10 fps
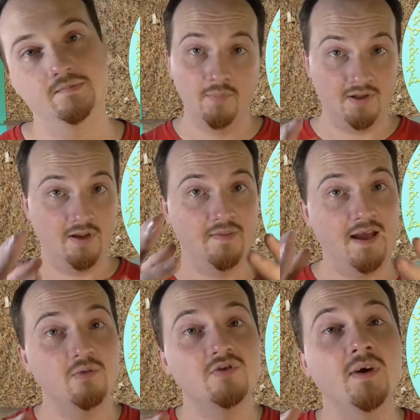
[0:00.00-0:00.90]
but
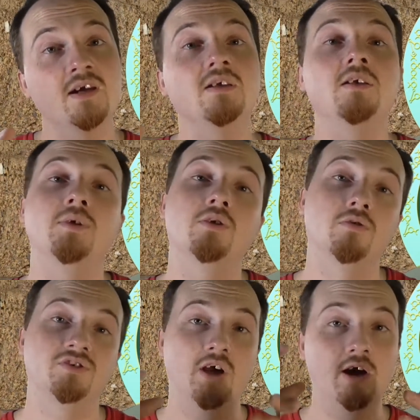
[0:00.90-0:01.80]
that was mainly
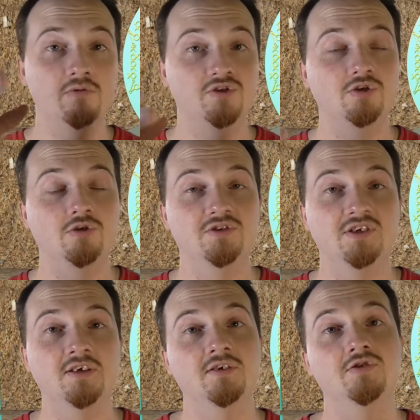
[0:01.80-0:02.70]
because I was using
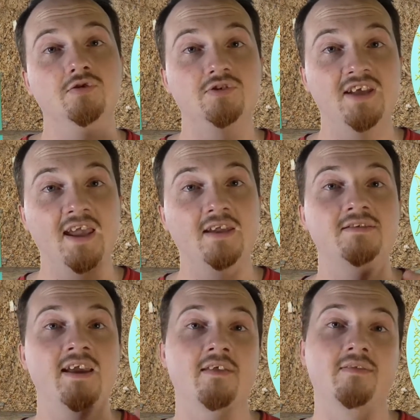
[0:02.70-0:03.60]
it to take
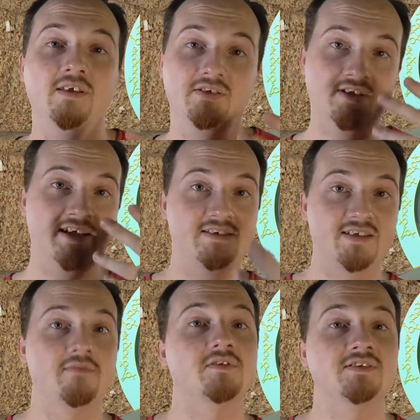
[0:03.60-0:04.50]
down things like
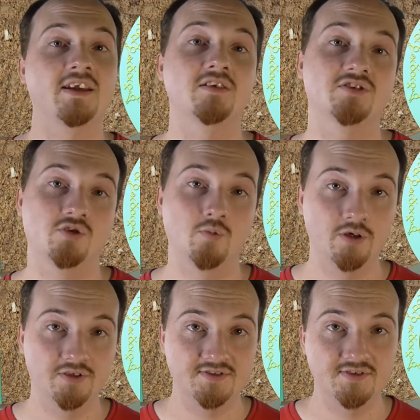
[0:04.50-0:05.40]
Devastator
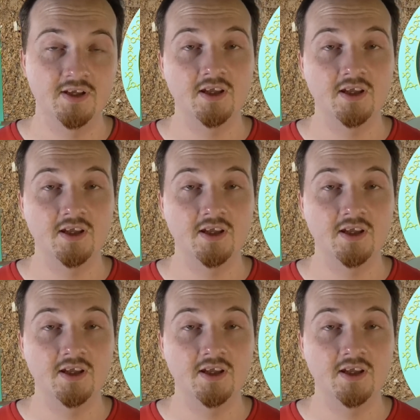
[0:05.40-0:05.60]
squads.